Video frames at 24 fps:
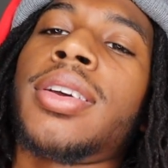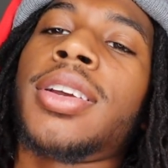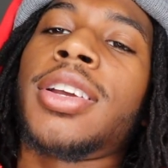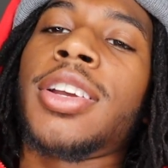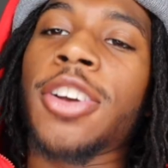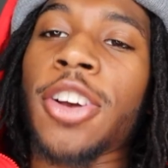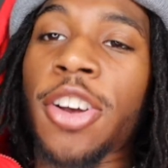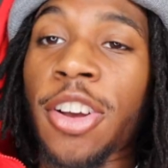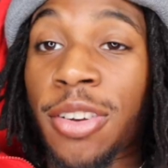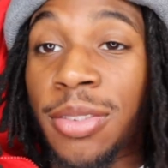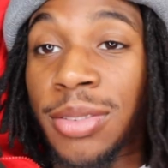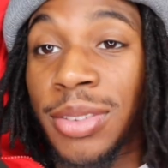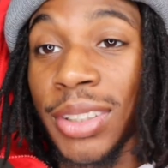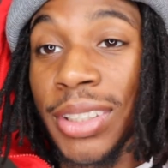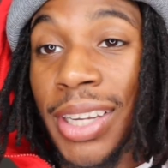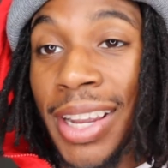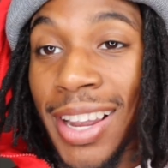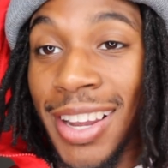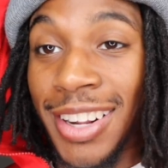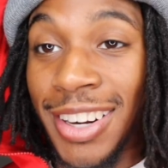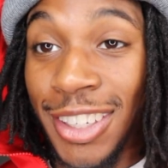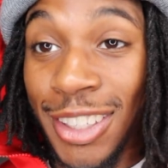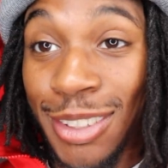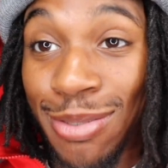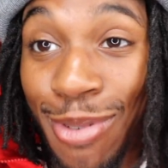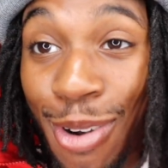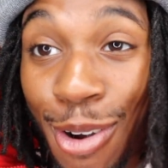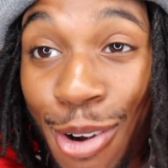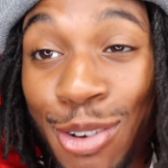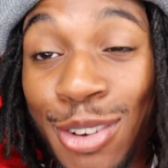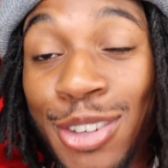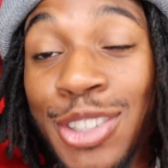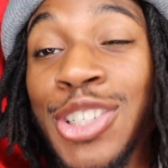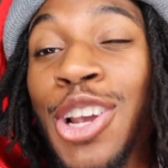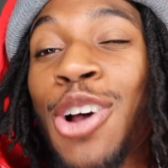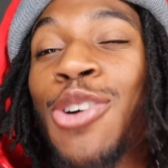You know what I'm saying?
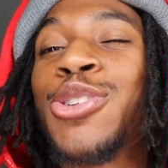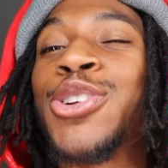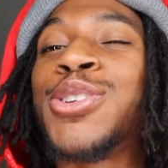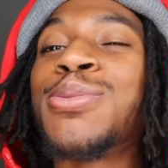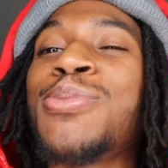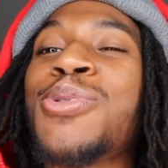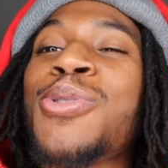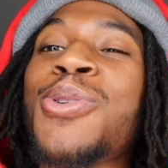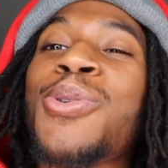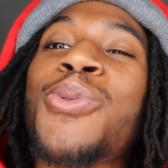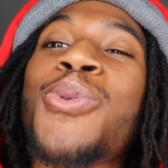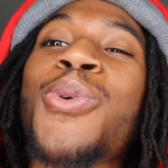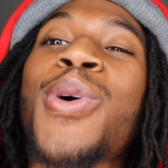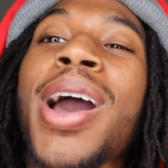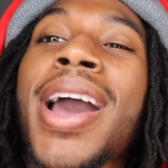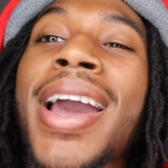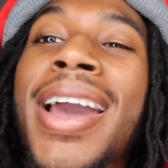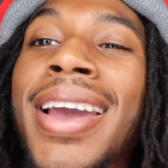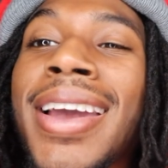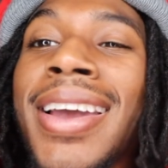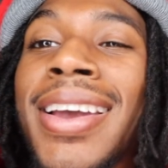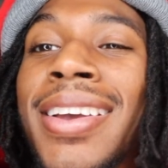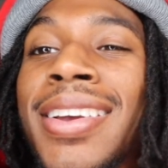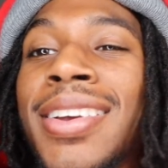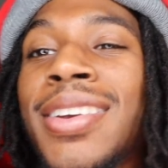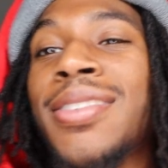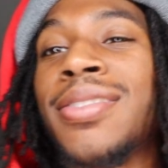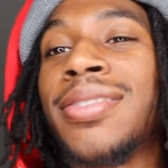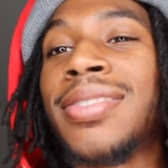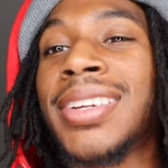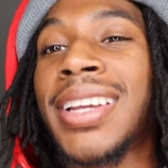TySoSmoove wave.